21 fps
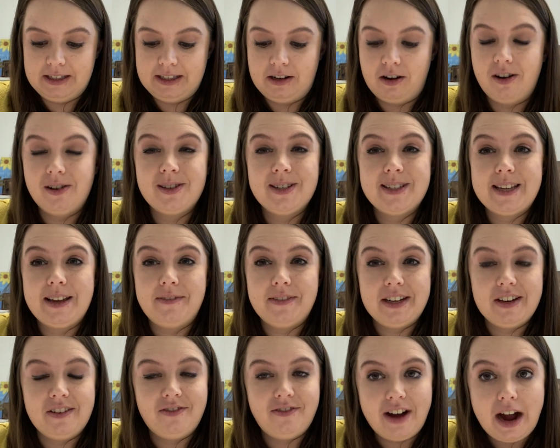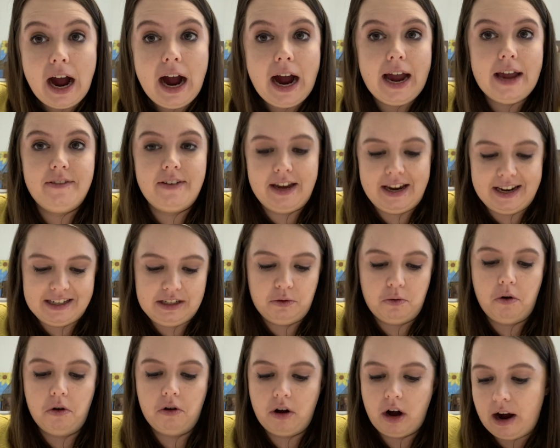there are 75
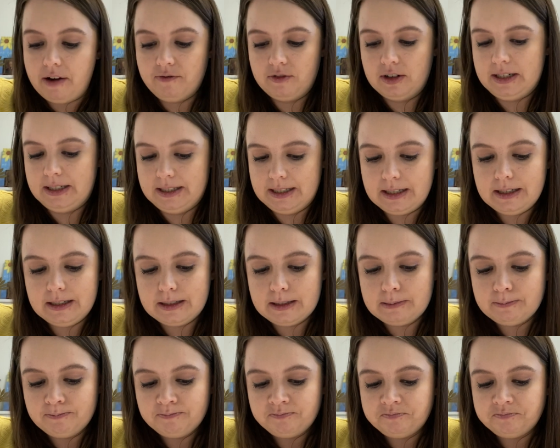annual conferences.